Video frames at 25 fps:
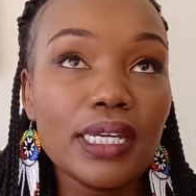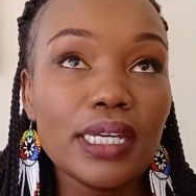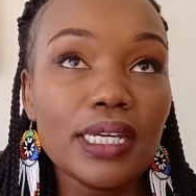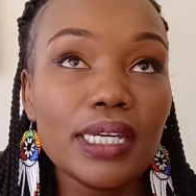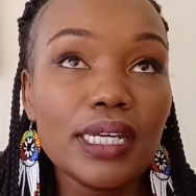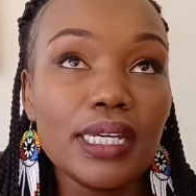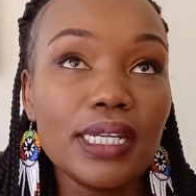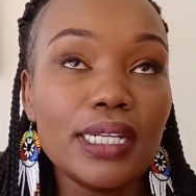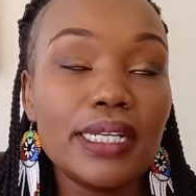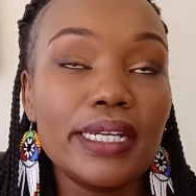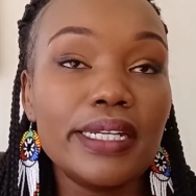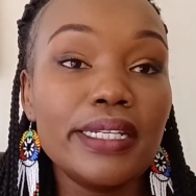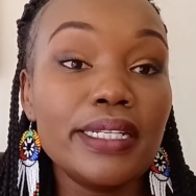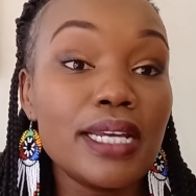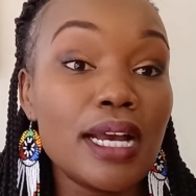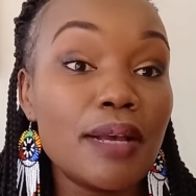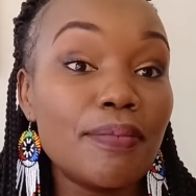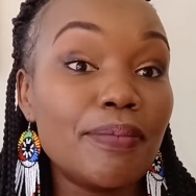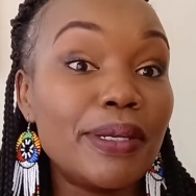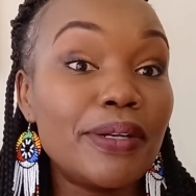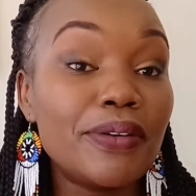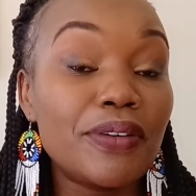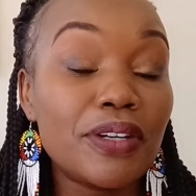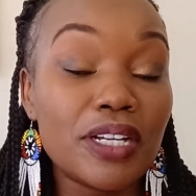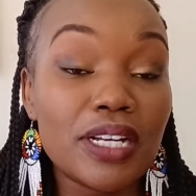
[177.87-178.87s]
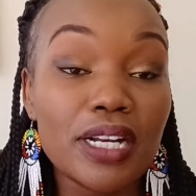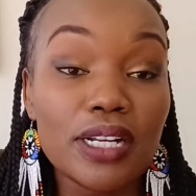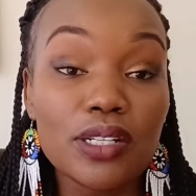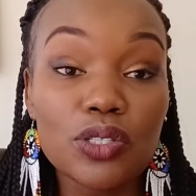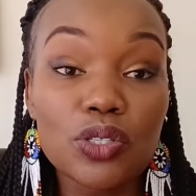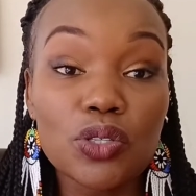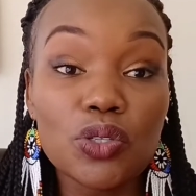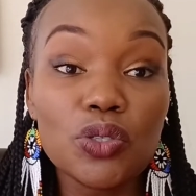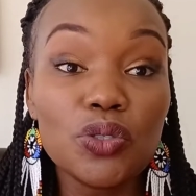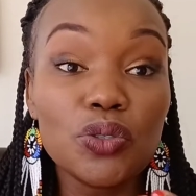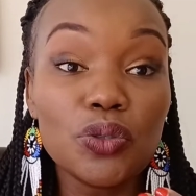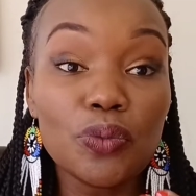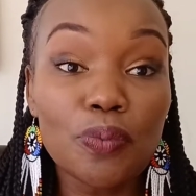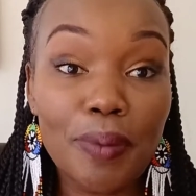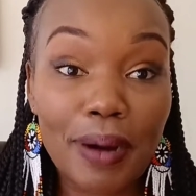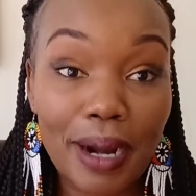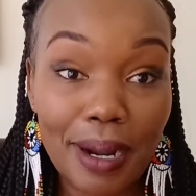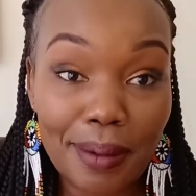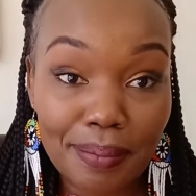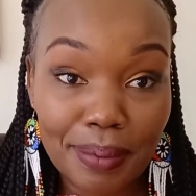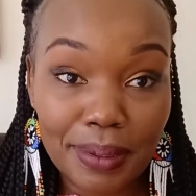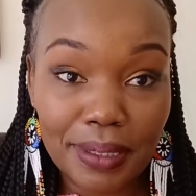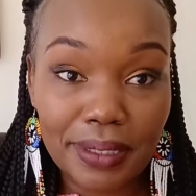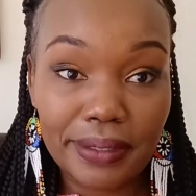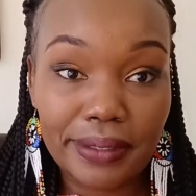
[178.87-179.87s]
and in regards to your
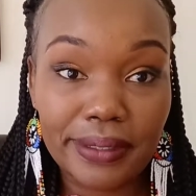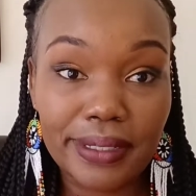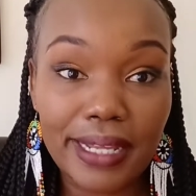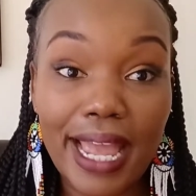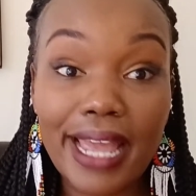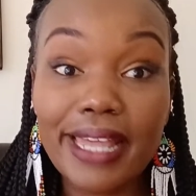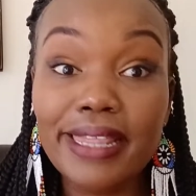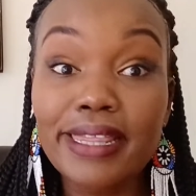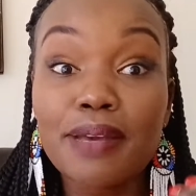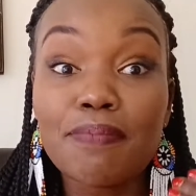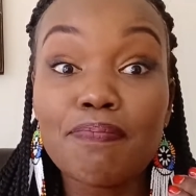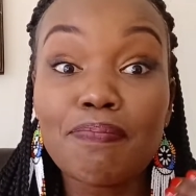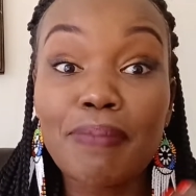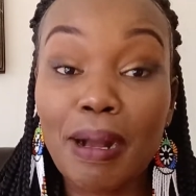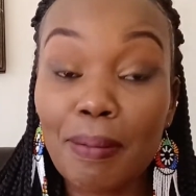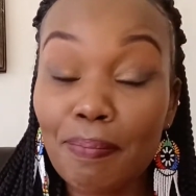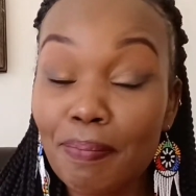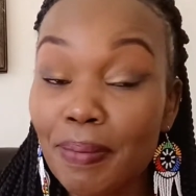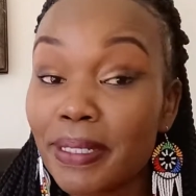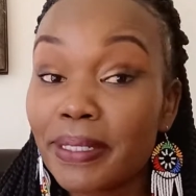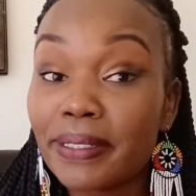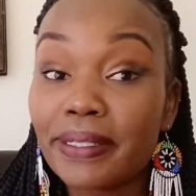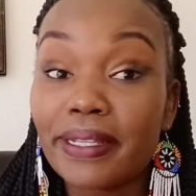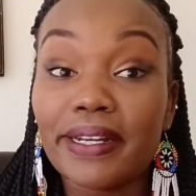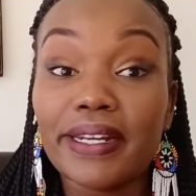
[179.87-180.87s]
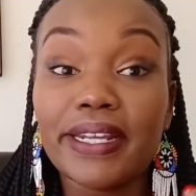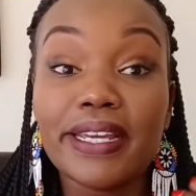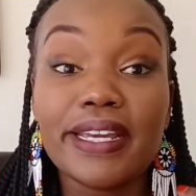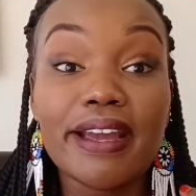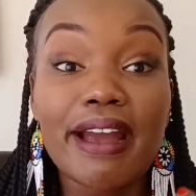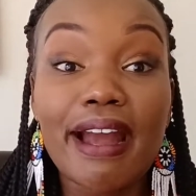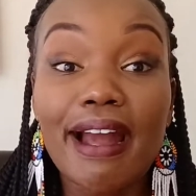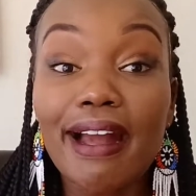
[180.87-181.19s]
purpose and the purpose that He